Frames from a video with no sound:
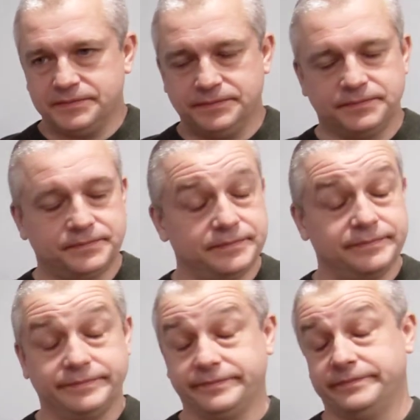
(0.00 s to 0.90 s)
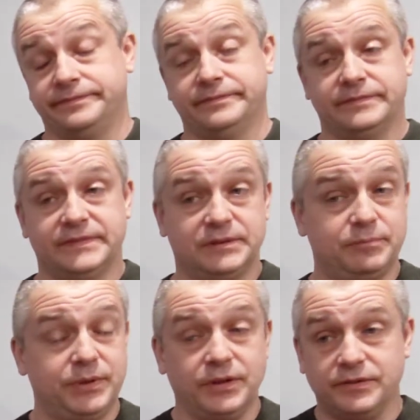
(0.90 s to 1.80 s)
It's
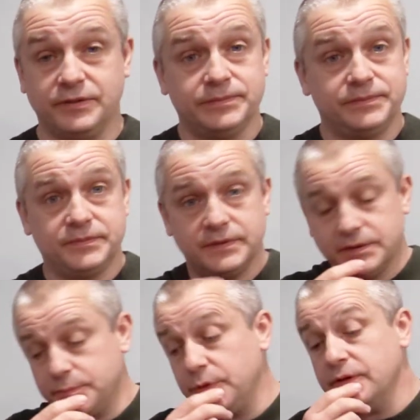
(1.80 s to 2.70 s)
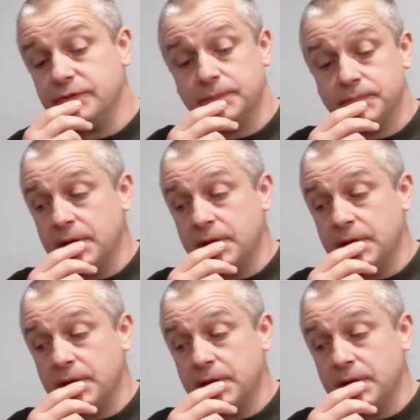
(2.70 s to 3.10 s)
beautiful. It's beautiful.